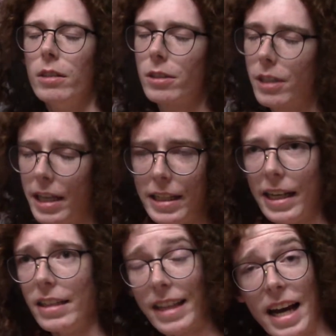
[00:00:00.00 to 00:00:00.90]

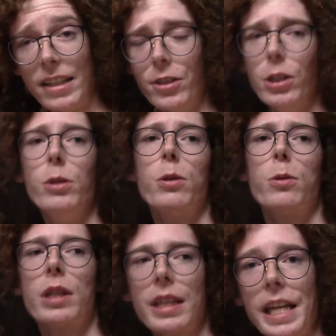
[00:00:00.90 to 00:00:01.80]
say a Latitude
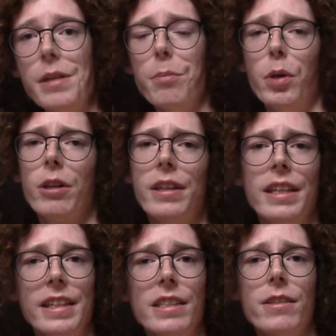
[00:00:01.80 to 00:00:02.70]
or EliteBook
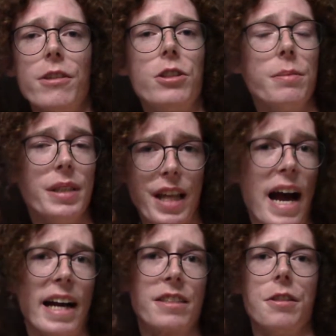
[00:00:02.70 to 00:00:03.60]
that this system
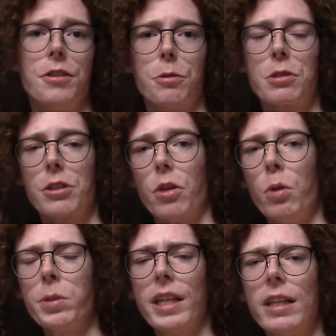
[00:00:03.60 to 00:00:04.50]
lacks as a result.